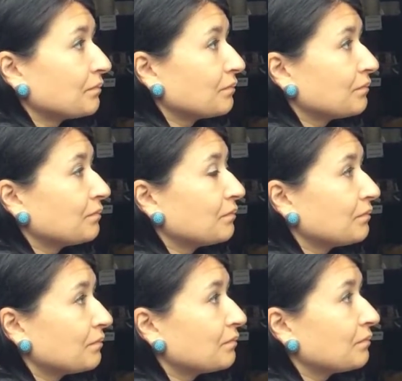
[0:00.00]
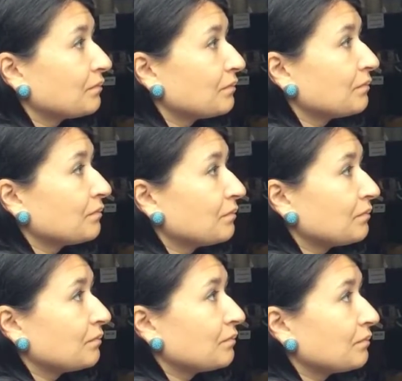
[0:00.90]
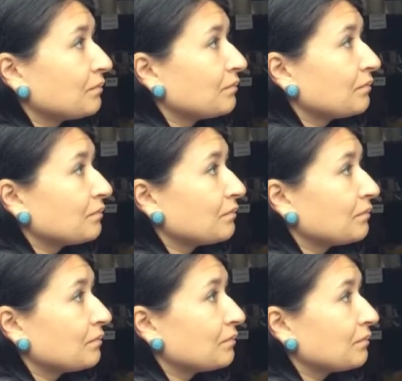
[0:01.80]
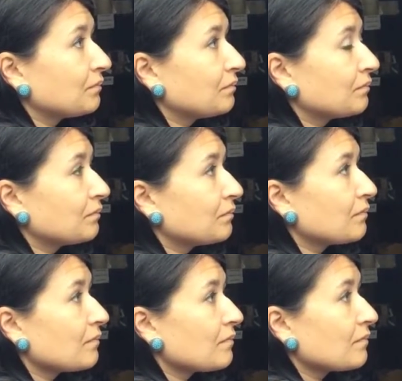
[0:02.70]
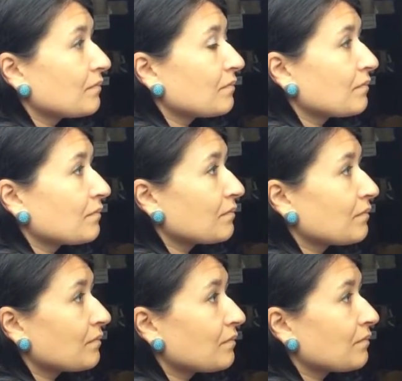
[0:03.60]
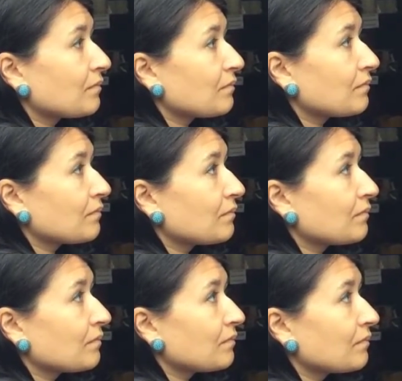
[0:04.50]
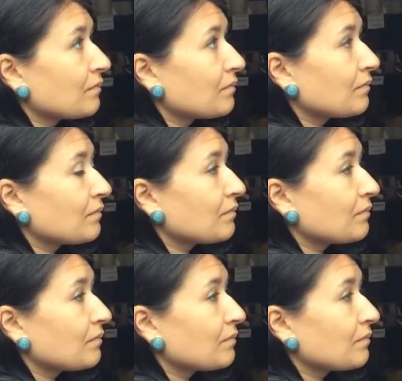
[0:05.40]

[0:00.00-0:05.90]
No words are spoken by the person on screen.